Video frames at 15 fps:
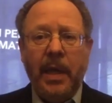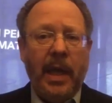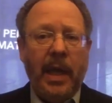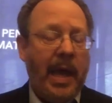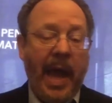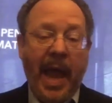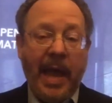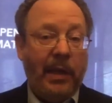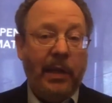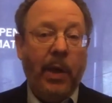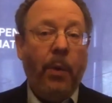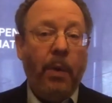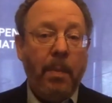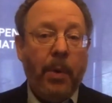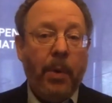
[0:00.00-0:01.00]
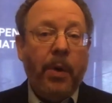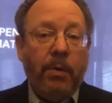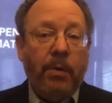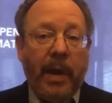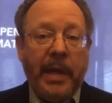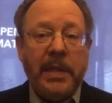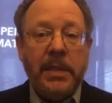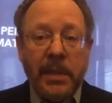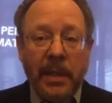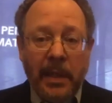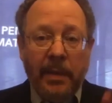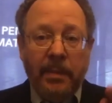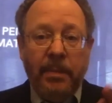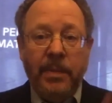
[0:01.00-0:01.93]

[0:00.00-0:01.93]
uh, had lower murder rates, uh,